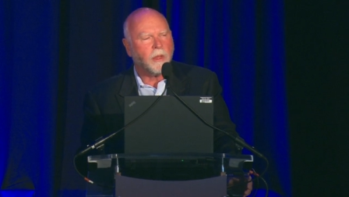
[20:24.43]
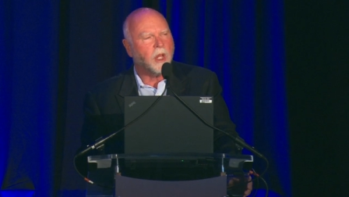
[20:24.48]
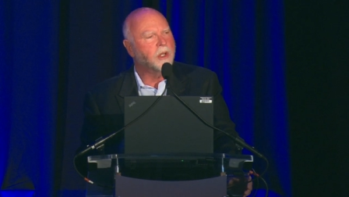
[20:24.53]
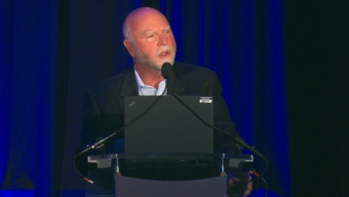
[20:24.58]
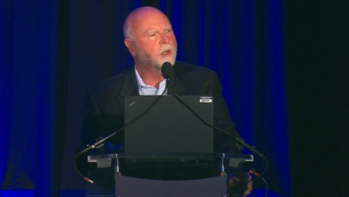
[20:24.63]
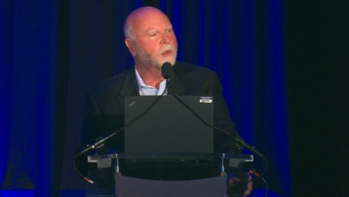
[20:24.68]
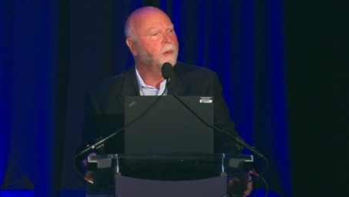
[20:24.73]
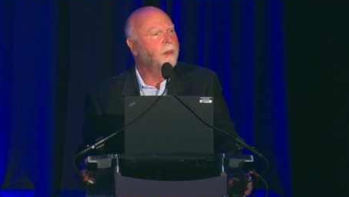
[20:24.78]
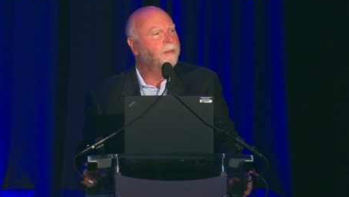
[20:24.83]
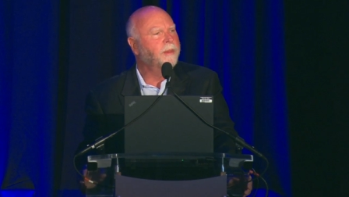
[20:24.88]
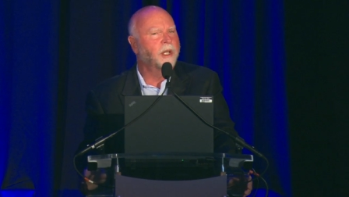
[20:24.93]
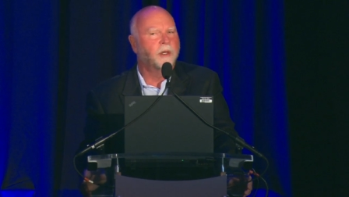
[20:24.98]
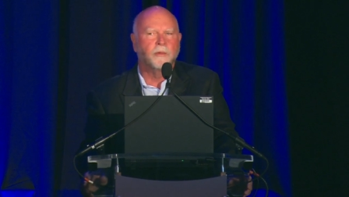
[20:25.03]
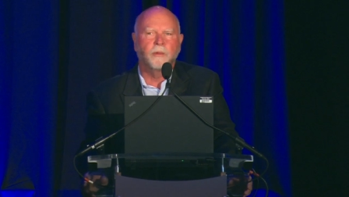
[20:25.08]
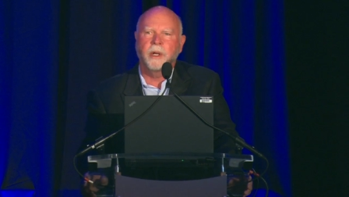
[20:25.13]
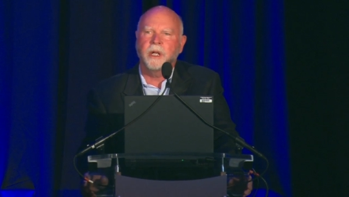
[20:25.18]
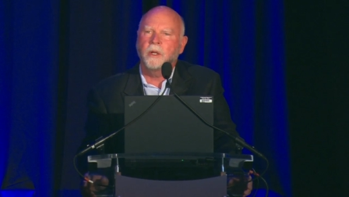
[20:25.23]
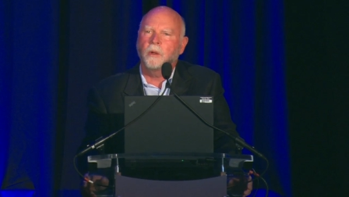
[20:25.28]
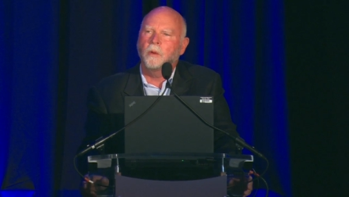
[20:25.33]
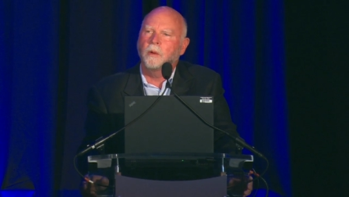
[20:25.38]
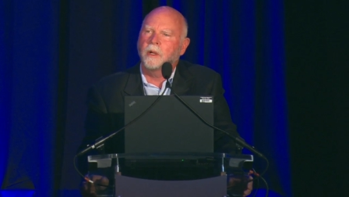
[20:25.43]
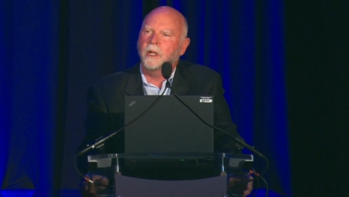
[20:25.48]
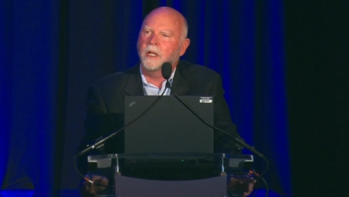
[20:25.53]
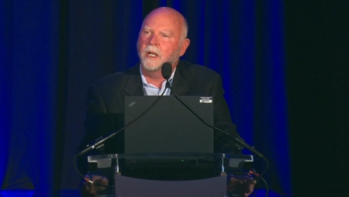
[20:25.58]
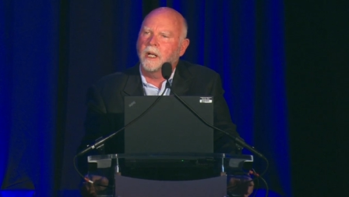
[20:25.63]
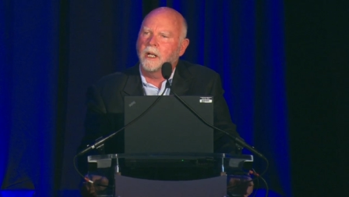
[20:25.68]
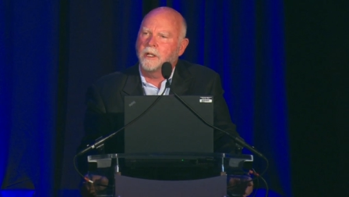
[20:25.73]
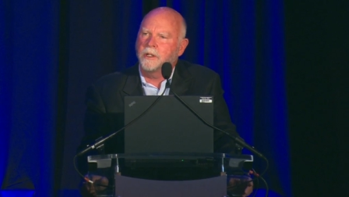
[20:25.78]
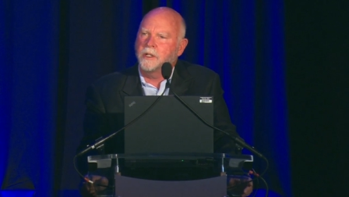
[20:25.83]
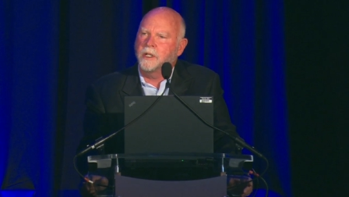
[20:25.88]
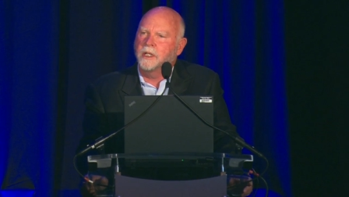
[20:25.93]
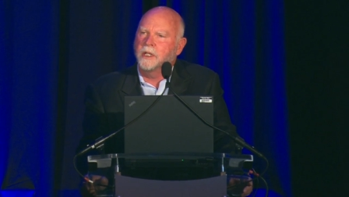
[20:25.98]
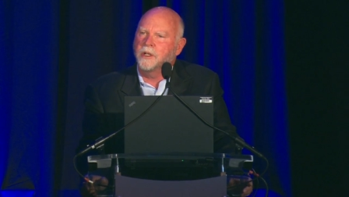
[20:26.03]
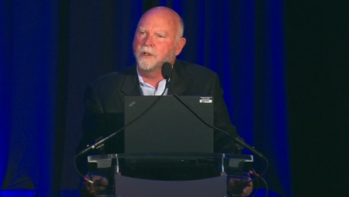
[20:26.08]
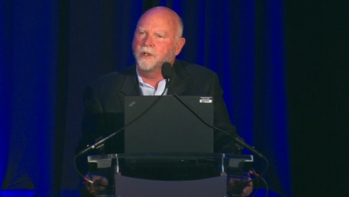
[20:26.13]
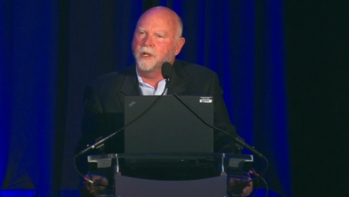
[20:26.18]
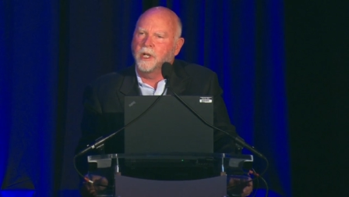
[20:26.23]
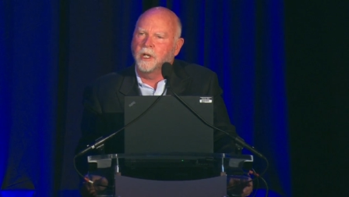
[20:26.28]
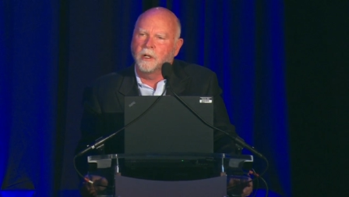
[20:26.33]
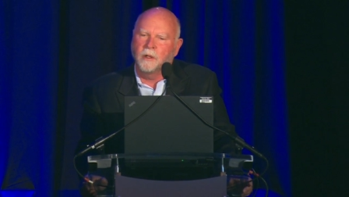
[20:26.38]
So we've been reorganizing the
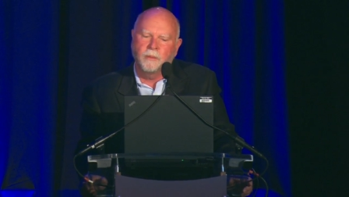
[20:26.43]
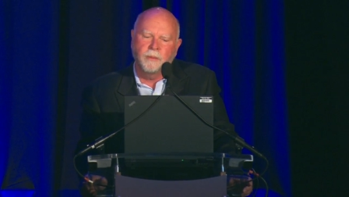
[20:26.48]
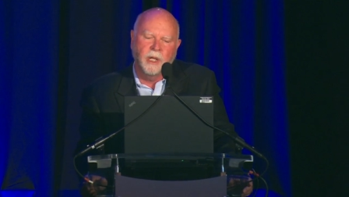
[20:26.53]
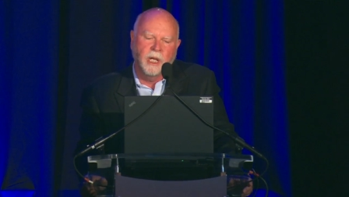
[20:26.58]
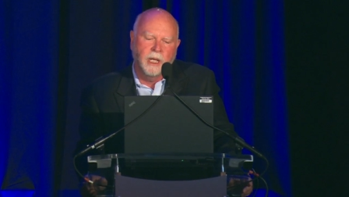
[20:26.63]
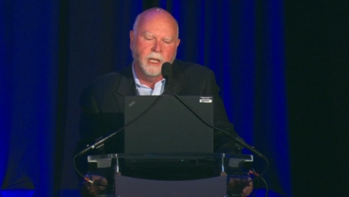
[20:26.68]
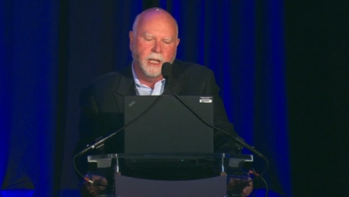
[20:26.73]
genome,